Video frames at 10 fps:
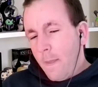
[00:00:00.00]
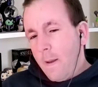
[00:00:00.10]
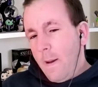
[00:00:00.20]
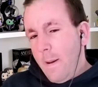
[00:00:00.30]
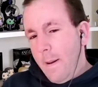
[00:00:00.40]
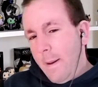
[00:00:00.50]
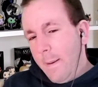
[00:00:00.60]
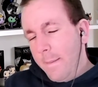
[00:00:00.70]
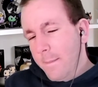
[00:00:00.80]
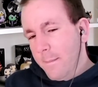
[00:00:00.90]

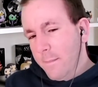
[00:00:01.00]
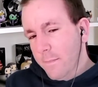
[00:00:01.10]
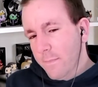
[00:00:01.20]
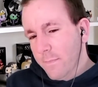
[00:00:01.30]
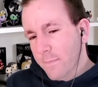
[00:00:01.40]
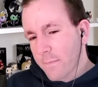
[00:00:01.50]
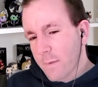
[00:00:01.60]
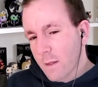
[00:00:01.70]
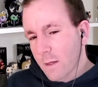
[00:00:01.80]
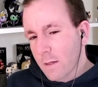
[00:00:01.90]
Okay.
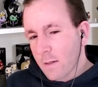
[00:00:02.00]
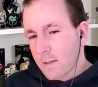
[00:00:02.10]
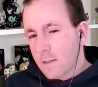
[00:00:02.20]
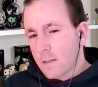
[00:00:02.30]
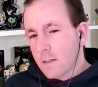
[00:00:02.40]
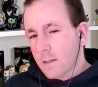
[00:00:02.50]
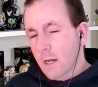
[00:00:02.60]
Still